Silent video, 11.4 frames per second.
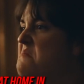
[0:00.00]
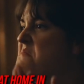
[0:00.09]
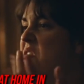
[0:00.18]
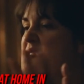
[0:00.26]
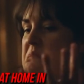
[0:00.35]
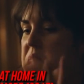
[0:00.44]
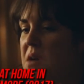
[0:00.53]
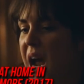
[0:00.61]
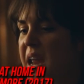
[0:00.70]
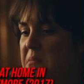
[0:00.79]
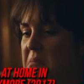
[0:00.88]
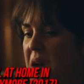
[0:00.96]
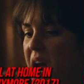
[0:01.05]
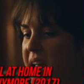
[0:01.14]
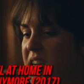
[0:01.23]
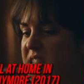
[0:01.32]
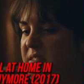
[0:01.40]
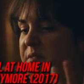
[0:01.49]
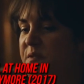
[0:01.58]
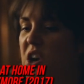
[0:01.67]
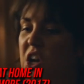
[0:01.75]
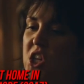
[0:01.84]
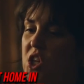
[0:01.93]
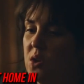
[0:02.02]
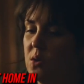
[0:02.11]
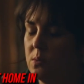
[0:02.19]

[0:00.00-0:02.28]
crime drama, it does have a horror flair to it.